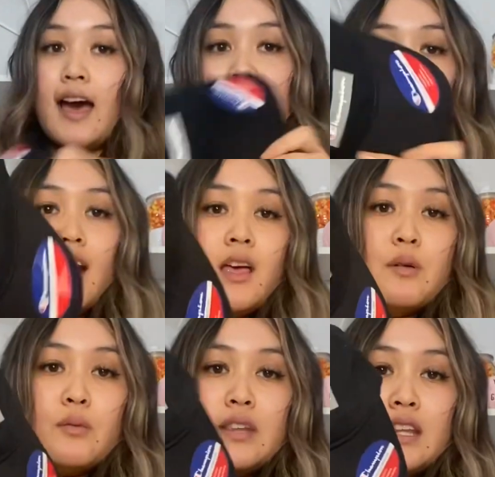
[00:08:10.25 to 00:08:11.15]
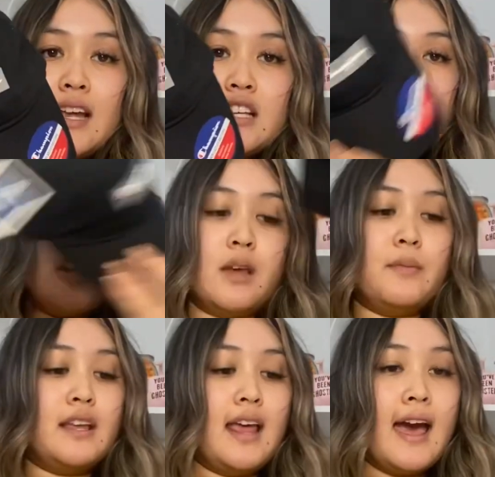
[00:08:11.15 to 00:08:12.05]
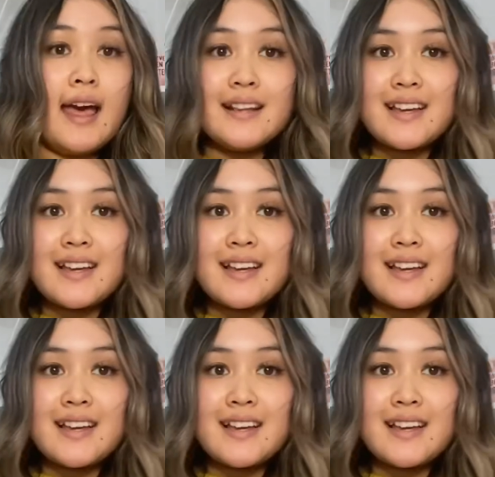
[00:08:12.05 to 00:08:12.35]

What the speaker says: I got him a really nice champion hat.